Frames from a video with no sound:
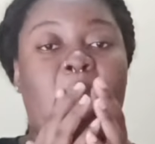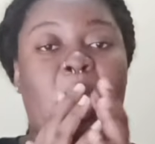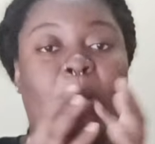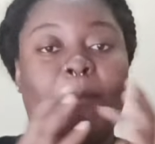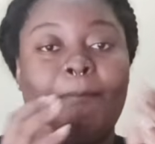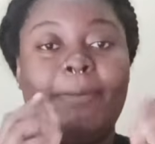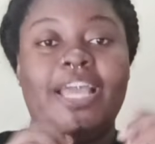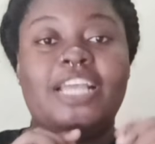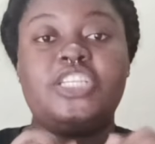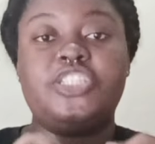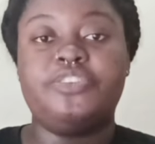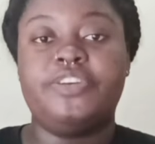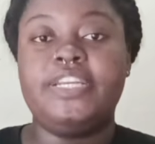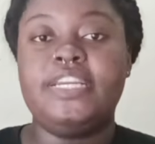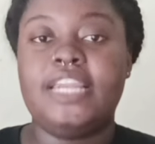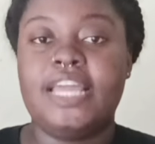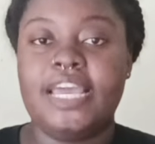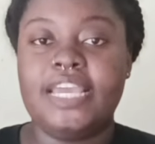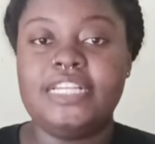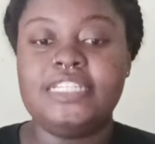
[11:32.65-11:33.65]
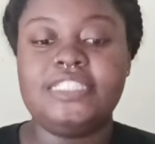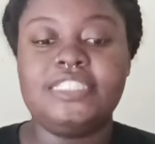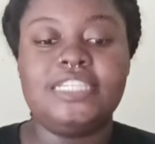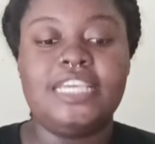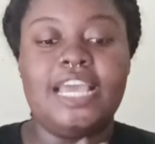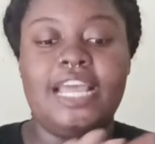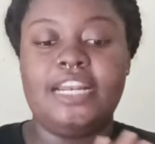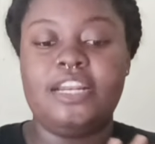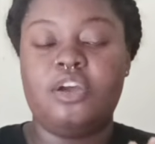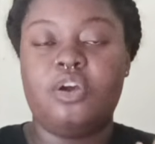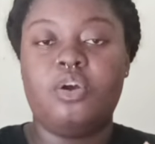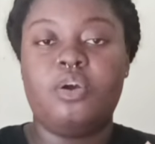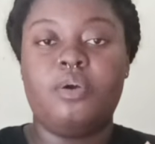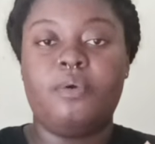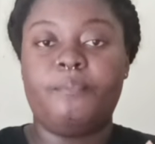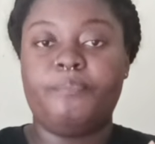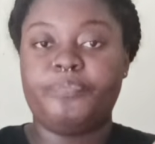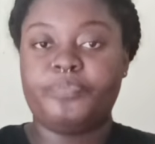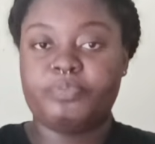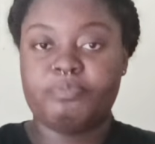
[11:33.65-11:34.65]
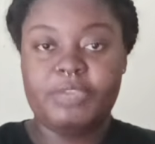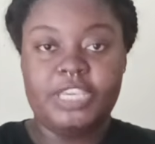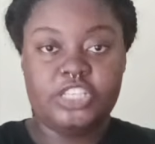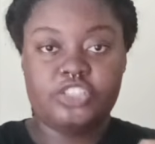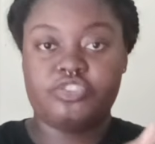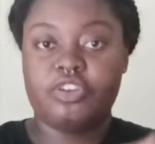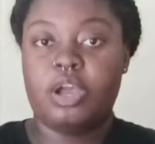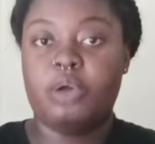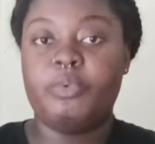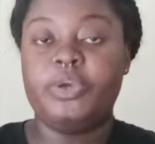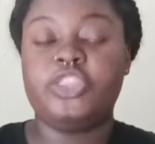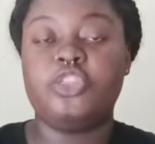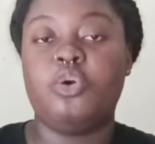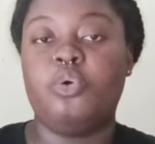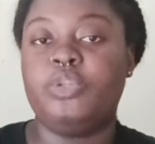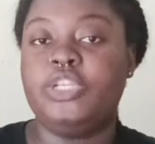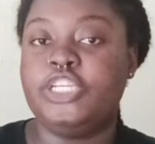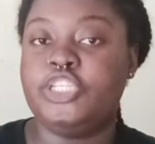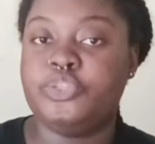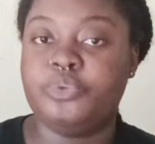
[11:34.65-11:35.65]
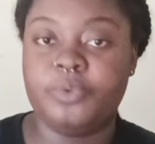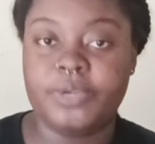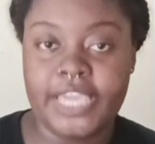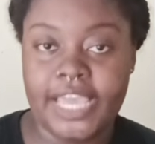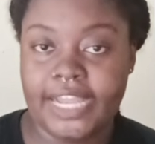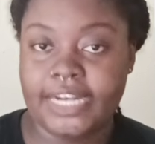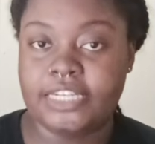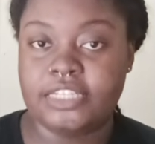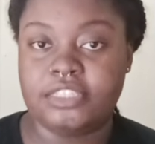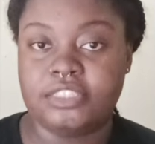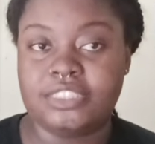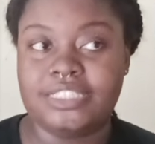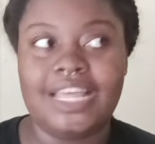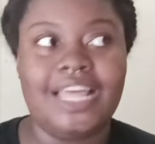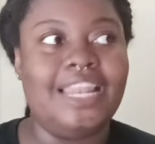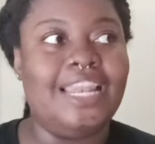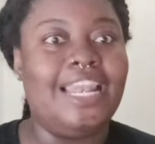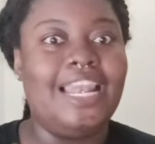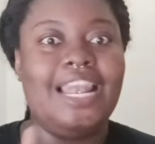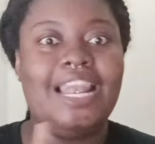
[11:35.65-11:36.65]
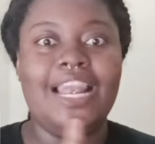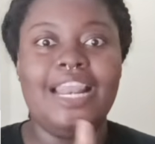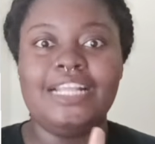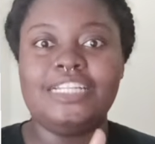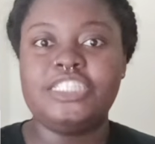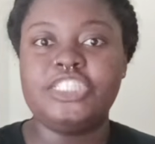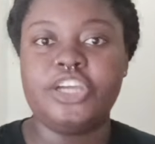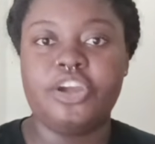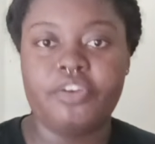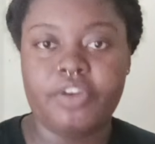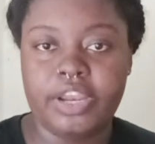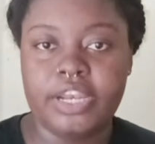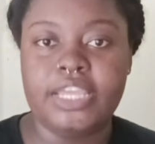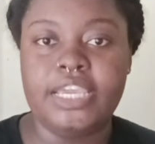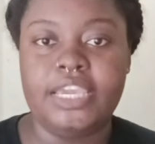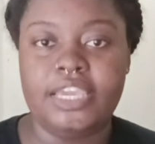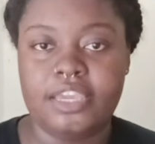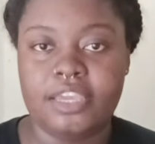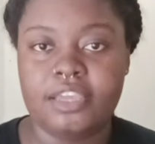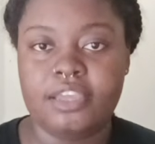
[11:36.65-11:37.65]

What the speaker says: My trend lines can be drawn with only 2 candles, literally.